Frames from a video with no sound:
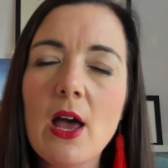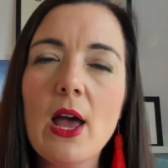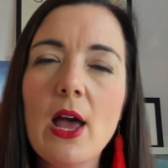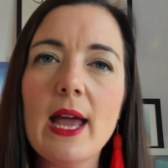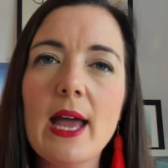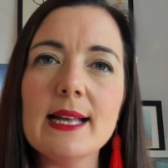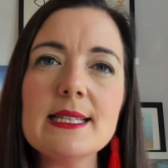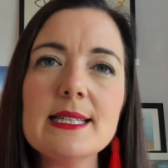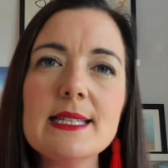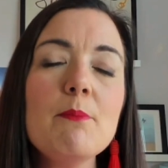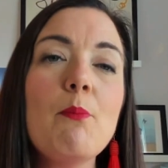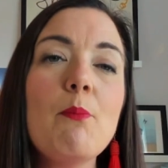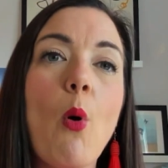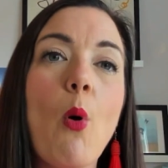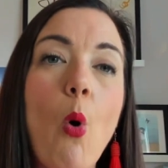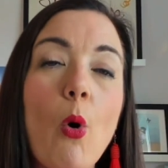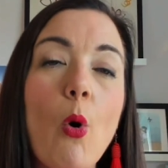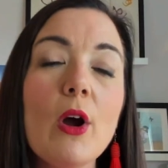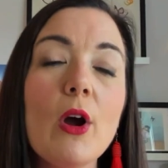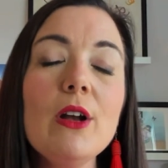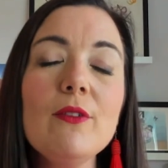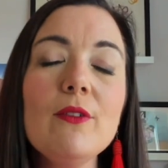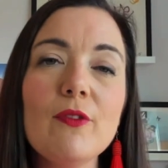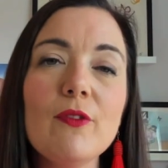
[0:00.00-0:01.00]
it's
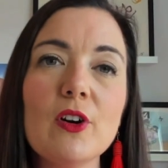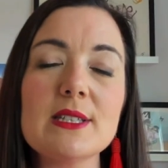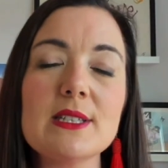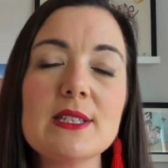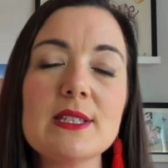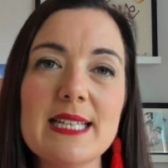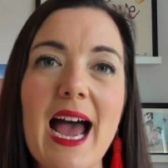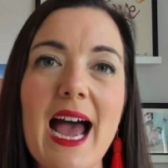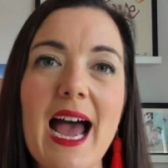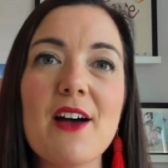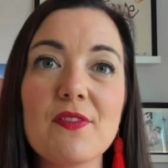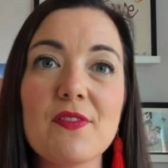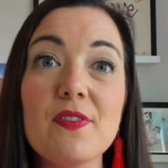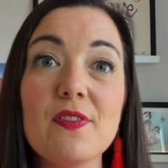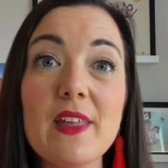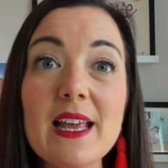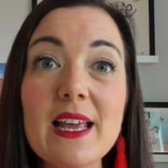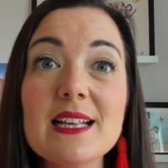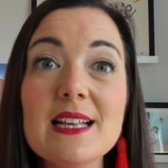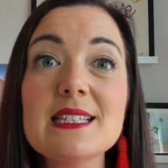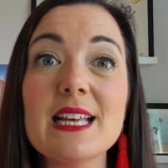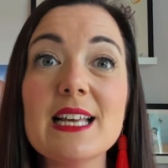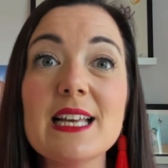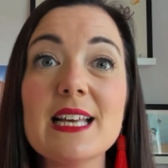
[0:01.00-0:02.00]
important for us to have
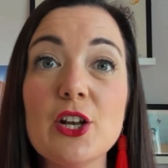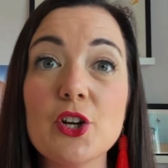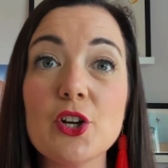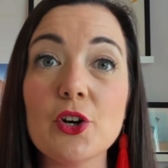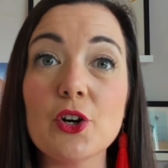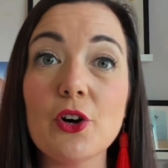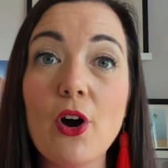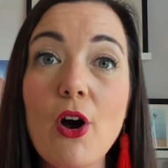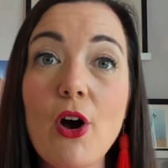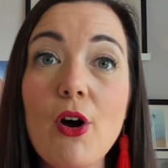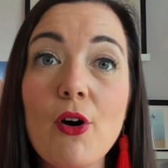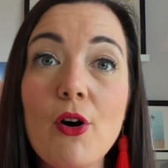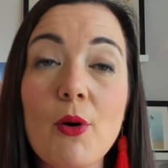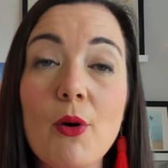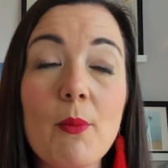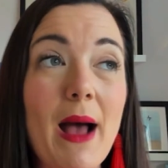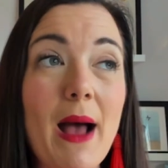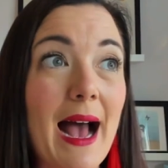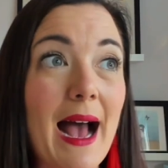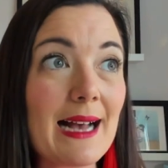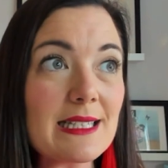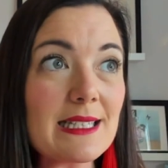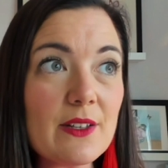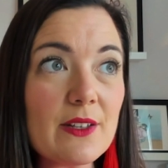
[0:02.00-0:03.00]
things in your home
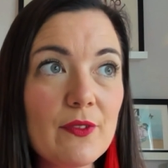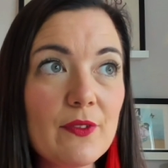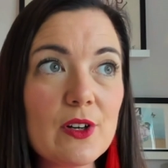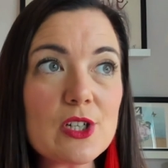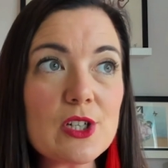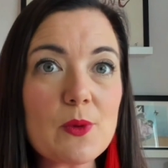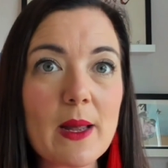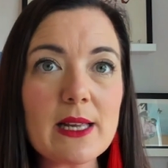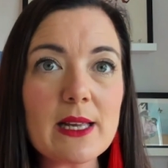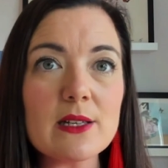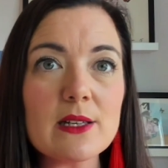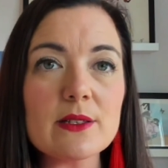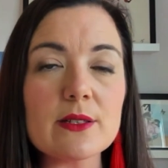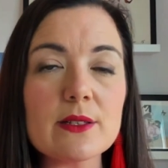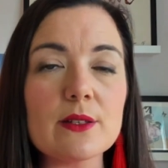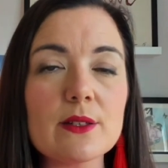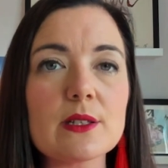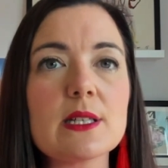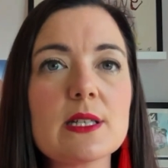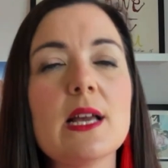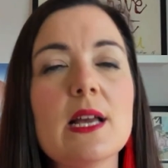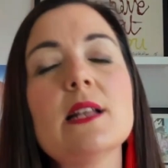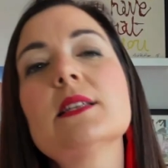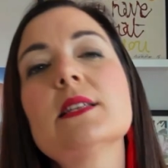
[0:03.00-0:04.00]
as a feng shui
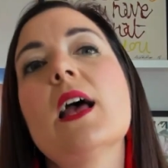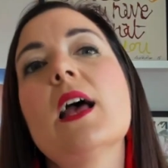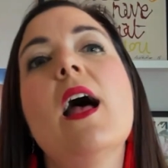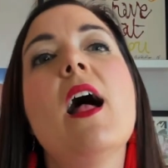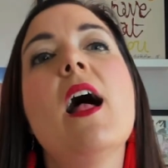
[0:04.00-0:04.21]
consultant